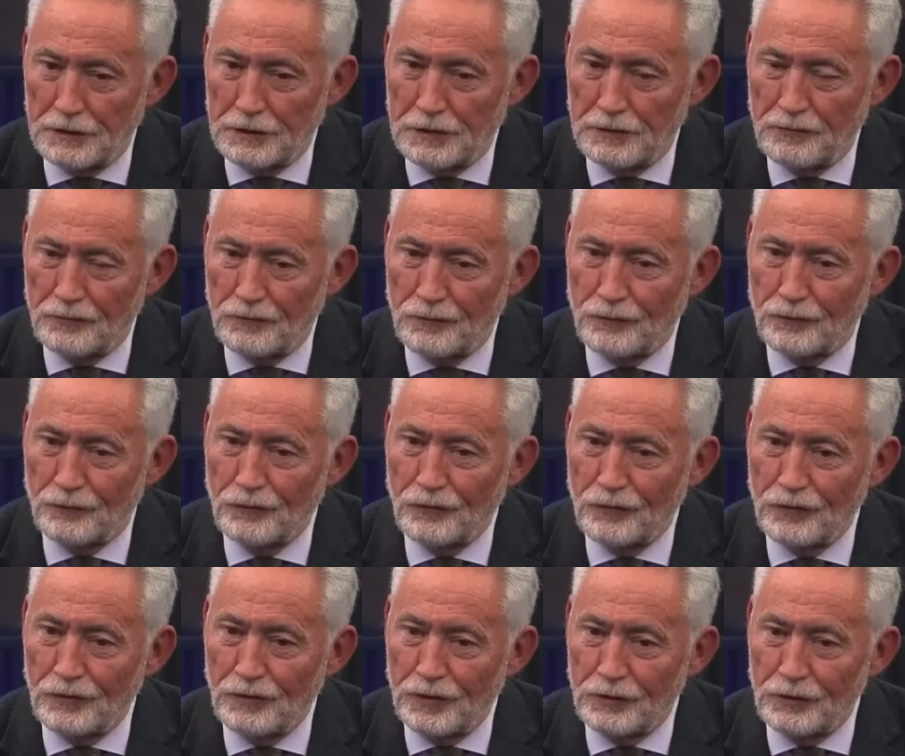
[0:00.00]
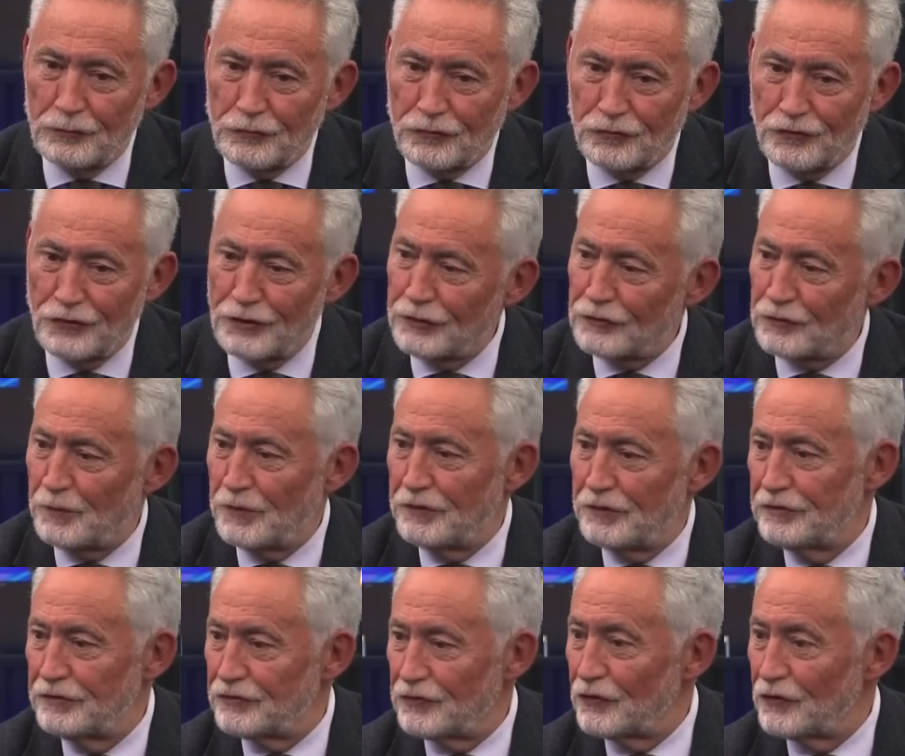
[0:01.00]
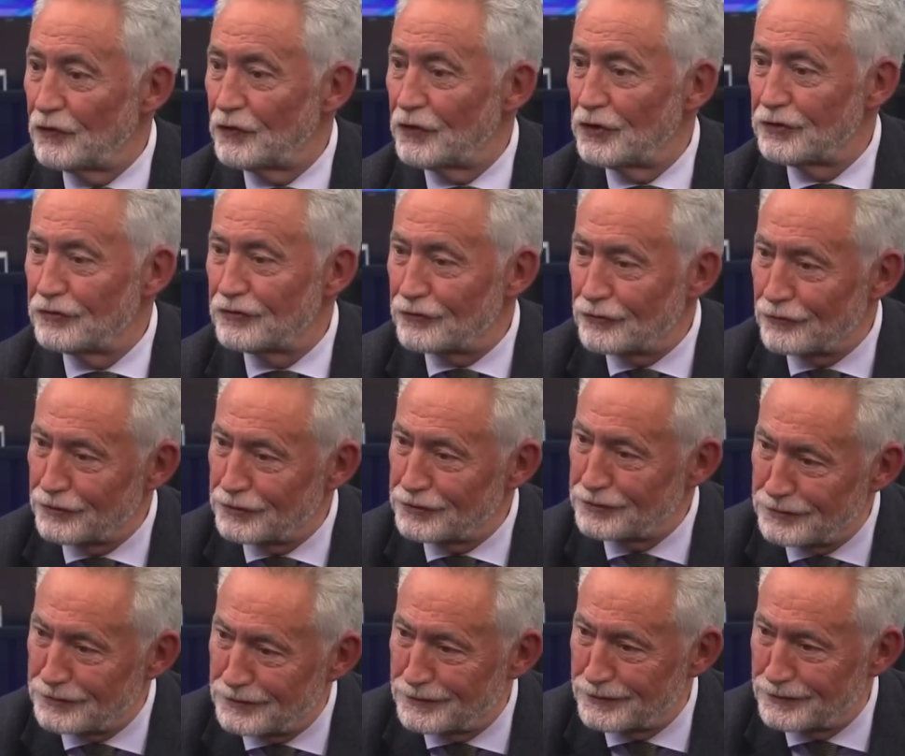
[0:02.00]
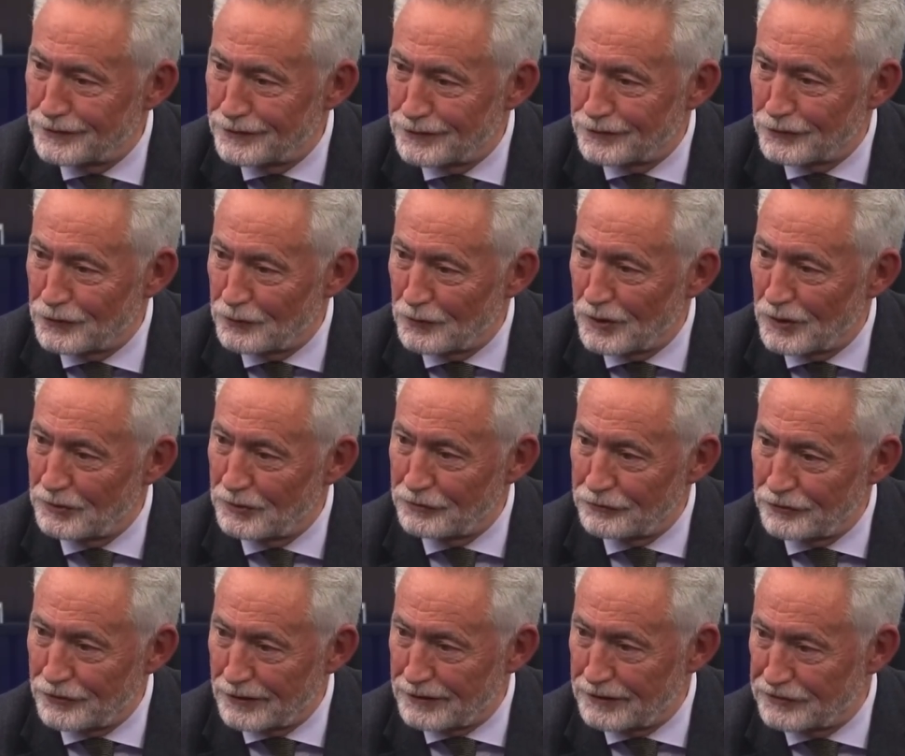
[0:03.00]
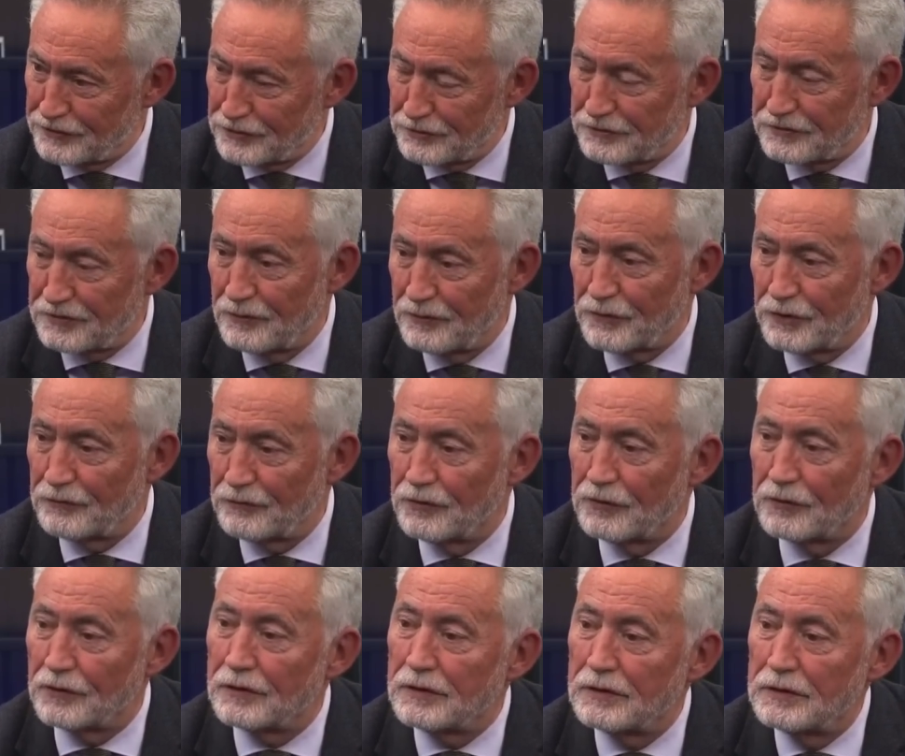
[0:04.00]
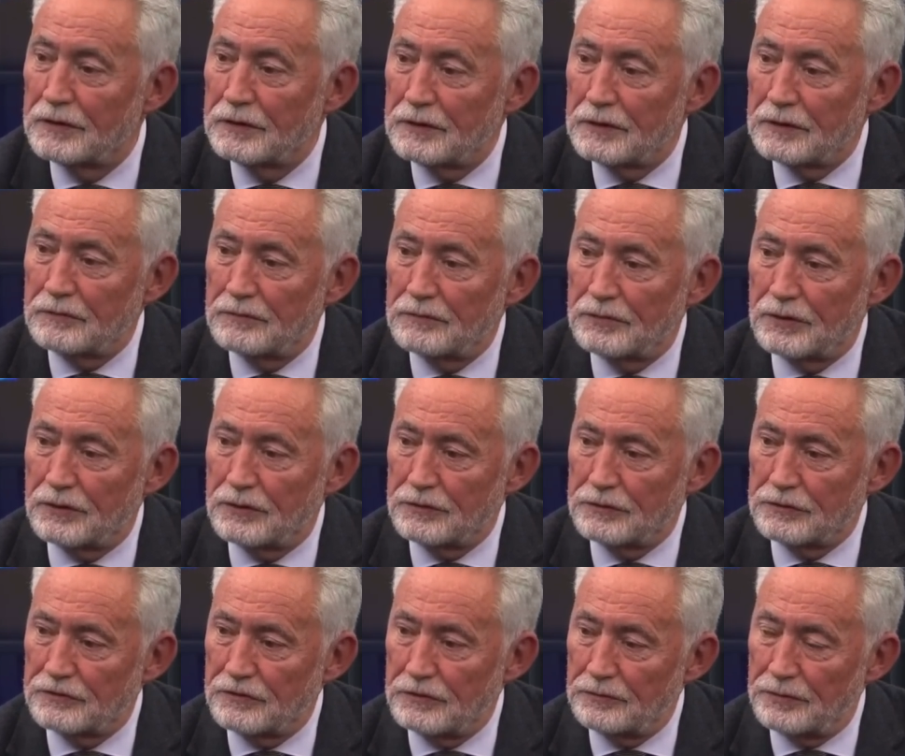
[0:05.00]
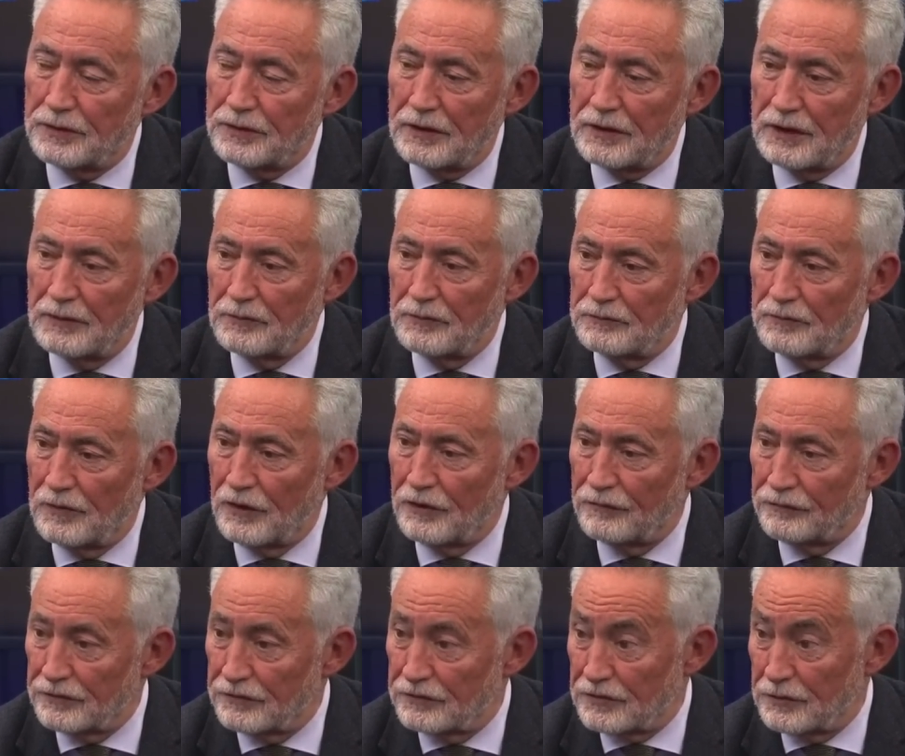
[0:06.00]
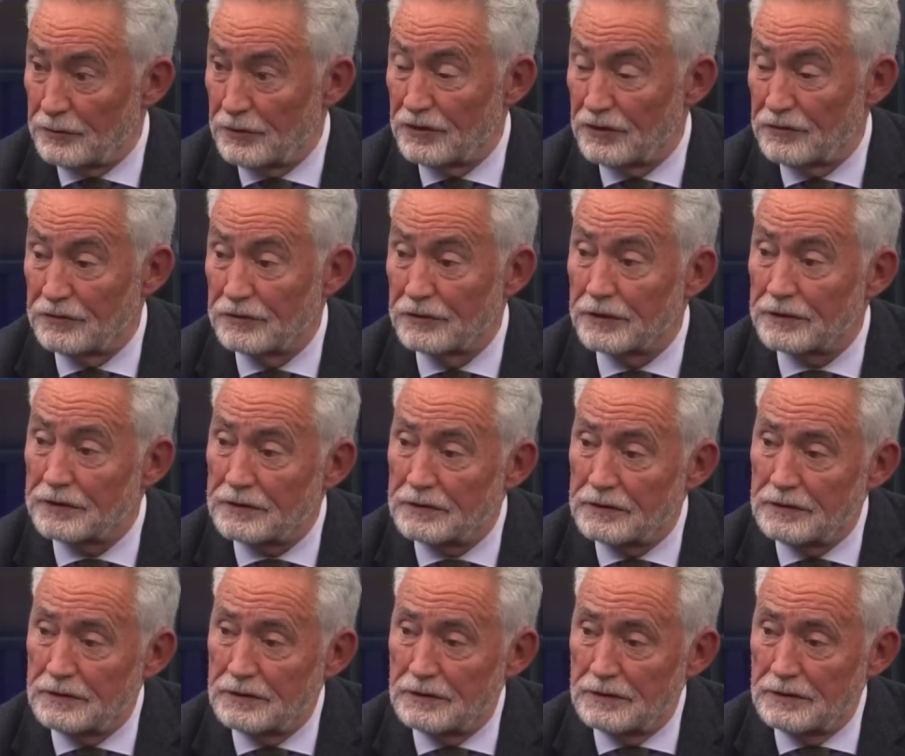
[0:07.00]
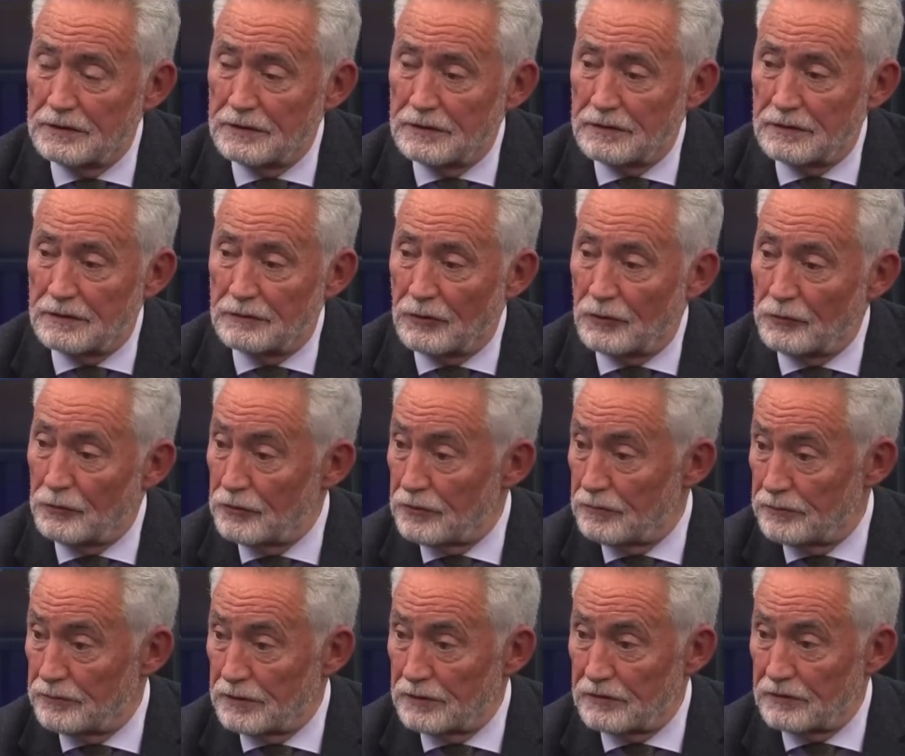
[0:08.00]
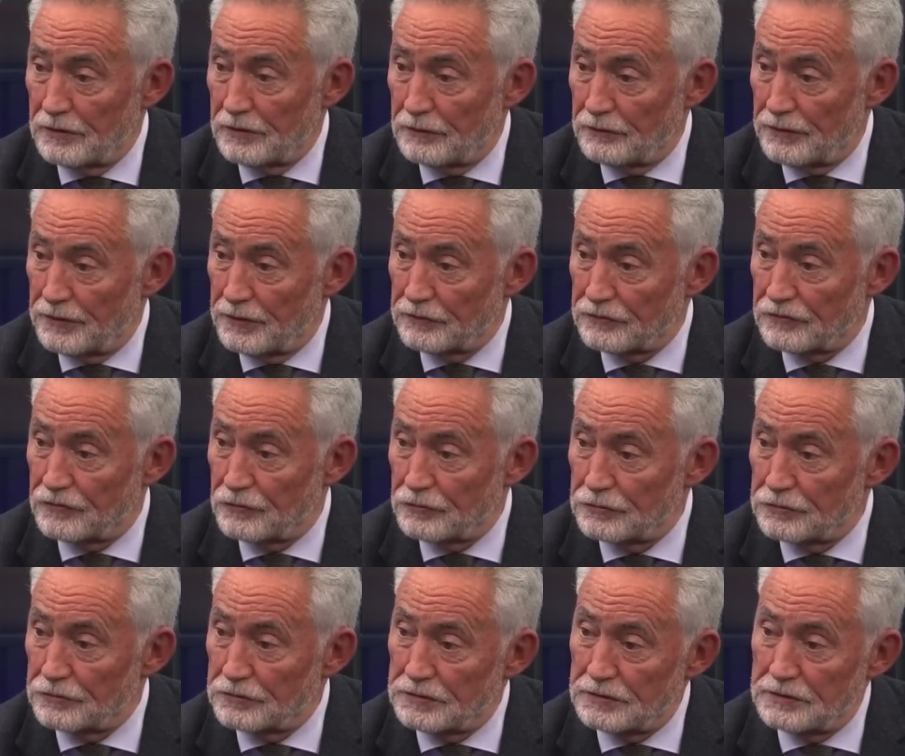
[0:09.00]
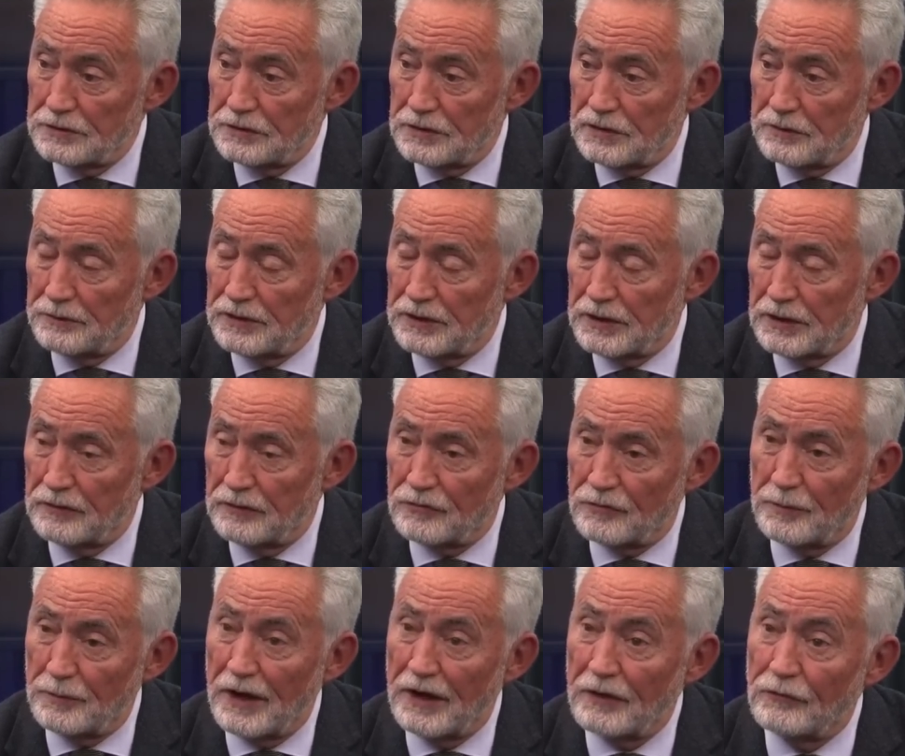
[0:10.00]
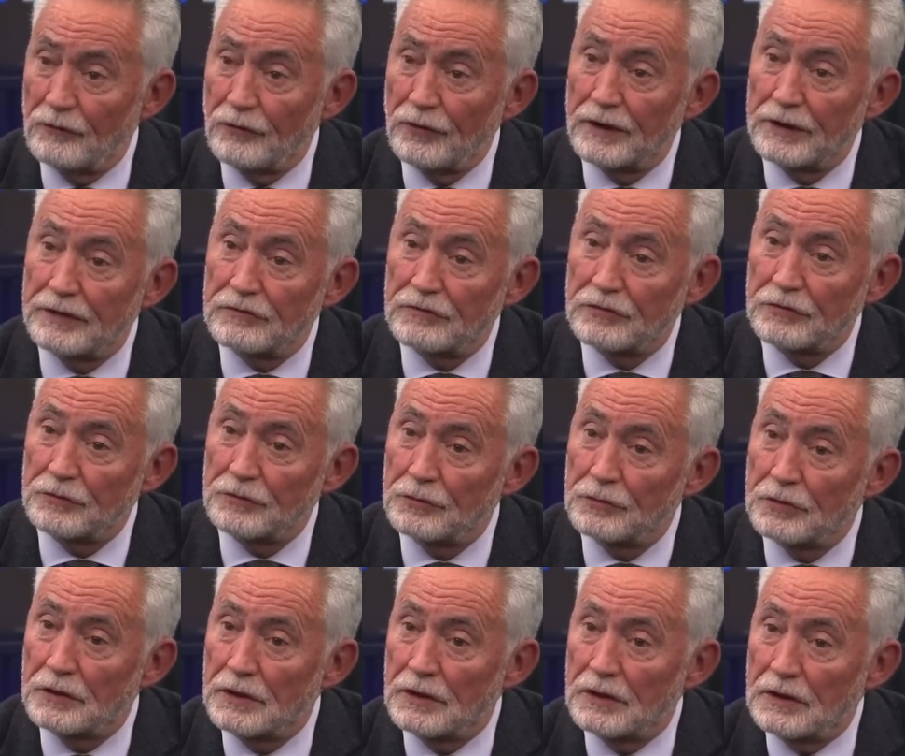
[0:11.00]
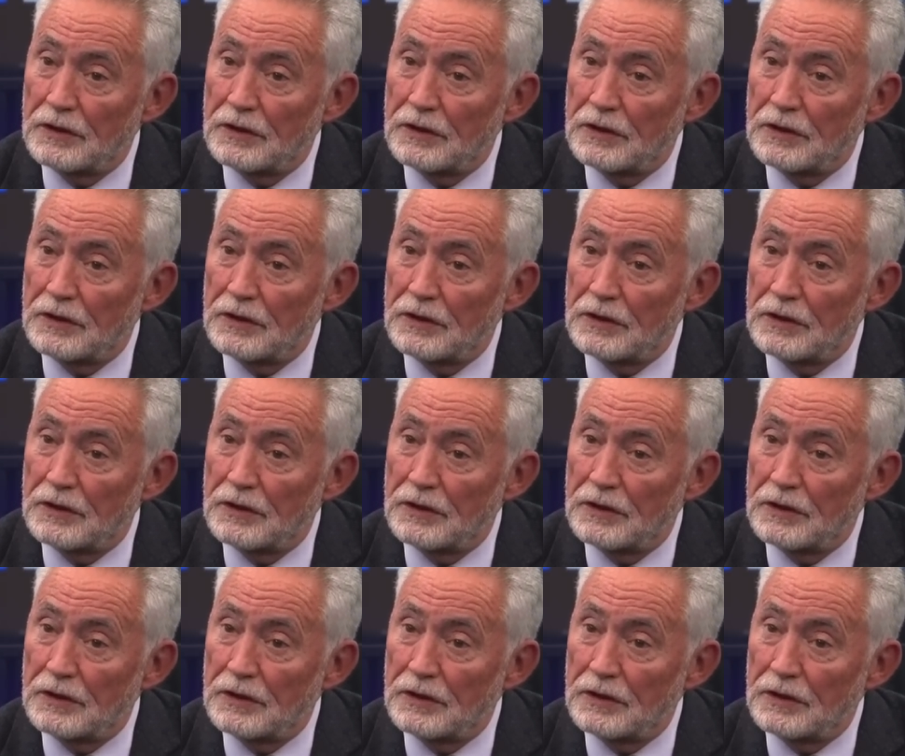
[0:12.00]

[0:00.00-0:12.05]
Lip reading: It was the experience in the industry that made me realise there was something wrong, because it became obvious quite early that we weren't being told the whole story. I mean, it goes back really to